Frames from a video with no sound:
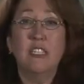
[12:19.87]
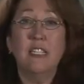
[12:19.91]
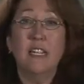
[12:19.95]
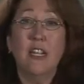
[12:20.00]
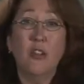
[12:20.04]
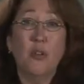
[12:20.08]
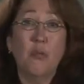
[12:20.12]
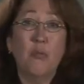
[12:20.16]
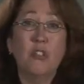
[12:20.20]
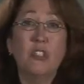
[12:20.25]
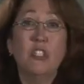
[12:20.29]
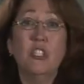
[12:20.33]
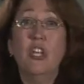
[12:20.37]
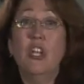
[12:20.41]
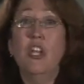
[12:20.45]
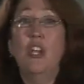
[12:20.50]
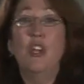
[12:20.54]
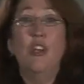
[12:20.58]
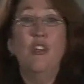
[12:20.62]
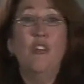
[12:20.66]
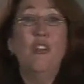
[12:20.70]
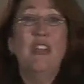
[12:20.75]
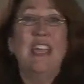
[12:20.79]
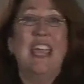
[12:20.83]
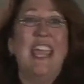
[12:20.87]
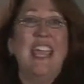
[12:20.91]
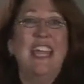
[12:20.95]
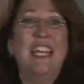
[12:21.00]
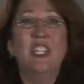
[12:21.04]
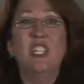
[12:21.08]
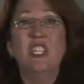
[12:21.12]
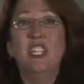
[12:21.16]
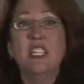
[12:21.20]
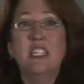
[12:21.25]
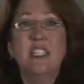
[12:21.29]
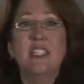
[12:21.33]
In other words, you
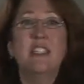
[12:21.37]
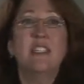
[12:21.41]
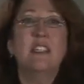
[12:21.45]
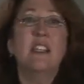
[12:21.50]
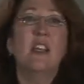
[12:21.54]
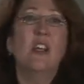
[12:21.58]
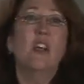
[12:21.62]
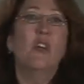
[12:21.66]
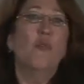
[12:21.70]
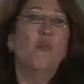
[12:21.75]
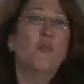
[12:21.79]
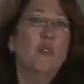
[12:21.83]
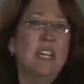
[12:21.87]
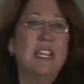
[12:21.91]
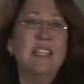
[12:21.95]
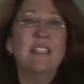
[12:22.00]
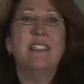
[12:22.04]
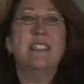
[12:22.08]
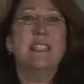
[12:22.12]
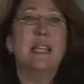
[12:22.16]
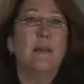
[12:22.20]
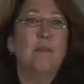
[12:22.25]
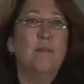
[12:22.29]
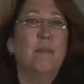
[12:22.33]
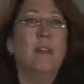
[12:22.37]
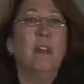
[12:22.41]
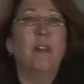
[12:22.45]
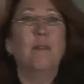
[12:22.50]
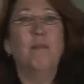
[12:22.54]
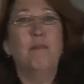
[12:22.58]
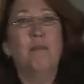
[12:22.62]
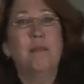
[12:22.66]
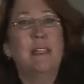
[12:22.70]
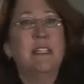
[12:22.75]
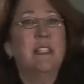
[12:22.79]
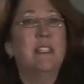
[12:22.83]
can't just reassemble
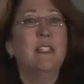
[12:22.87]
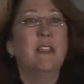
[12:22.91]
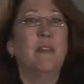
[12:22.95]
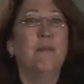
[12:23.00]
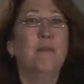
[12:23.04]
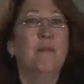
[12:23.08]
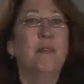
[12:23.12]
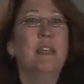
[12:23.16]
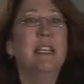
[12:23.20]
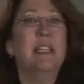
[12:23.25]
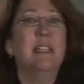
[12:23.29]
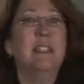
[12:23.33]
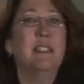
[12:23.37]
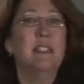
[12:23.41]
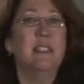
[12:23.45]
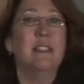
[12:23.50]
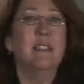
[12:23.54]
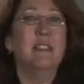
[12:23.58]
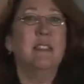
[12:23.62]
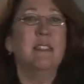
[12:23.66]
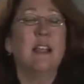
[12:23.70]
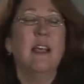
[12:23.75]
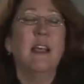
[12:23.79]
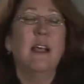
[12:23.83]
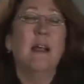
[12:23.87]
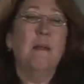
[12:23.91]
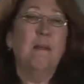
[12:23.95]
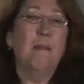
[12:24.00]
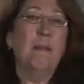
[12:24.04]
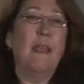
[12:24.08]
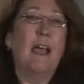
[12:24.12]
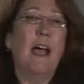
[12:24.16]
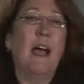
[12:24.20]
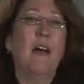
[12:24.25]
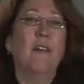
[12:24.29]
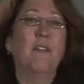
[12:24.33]
bits and pieces
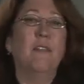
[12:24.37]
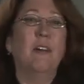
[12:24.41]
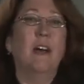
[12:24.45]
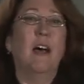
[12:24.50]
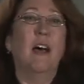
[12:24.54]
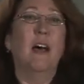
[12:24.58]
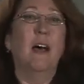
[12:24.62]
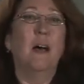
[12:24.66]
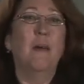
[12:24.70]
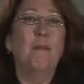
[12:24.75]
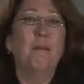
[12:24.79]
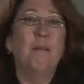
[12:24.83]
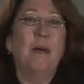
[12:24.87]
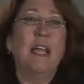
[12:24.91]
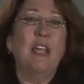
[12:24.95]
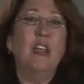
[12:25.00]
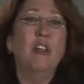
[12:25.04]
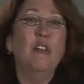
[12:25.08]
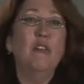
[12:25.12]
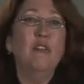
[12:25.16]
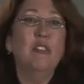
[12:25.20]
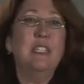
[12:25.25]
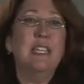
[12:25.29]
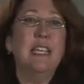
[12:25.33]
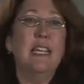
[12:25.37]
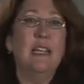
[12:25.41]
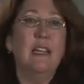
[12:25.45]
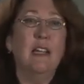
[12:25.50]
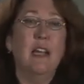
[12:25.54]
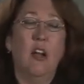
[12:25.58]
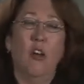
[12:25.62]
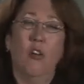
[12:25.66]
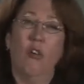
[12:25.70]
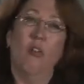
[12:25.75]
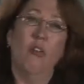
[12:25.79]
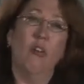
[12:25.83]
of, by using,
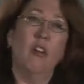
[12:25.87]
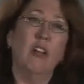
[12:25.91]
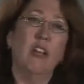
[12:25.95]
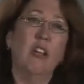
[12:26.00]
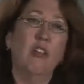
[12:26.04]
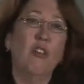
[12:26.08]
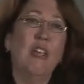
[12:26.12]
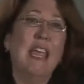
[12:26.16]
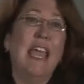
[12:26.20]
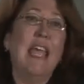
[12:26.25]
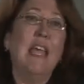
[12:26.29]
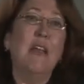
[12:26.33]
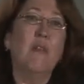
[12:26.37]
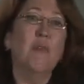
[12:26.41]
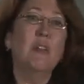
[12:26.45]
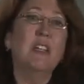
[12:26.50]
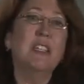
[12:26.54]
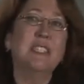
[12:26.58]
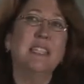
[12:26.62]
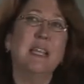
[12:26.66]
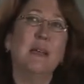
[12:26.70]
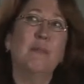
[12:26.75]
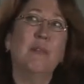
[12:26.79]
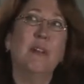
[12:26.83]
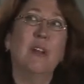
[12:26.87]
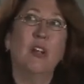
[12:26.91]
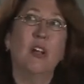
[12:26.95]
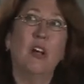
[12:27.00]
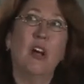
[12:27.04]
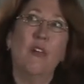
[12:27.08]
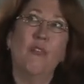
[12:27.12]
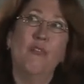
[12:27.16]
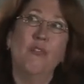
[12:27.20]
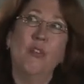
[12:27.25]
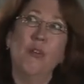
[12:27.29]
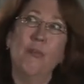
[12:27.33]
or you can't reassemble
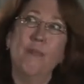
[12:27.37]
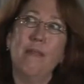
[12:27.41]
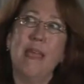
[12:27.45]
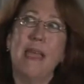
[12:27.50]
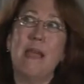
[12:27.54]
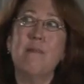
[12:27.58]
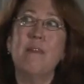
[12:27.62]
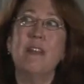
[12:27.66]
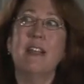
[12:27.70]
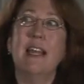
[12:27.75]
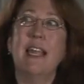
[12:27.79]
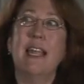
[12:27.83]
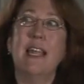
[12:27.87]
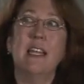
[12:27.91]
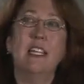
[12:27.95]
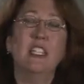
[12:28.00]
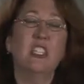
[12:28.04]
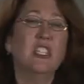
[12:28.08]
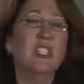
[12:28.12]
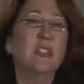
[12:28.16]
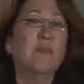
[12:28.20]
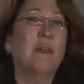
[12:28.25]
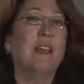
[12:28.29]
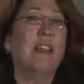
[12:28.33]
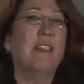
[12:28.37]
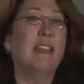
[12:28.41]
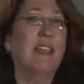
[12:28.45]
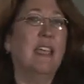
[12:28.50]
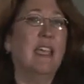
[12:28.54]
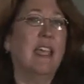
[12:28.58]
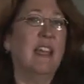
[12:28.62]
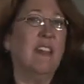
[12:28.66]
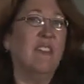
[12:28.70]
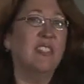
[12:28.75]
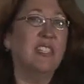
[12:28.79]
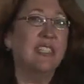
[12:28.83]
a full mammary gland just by thinking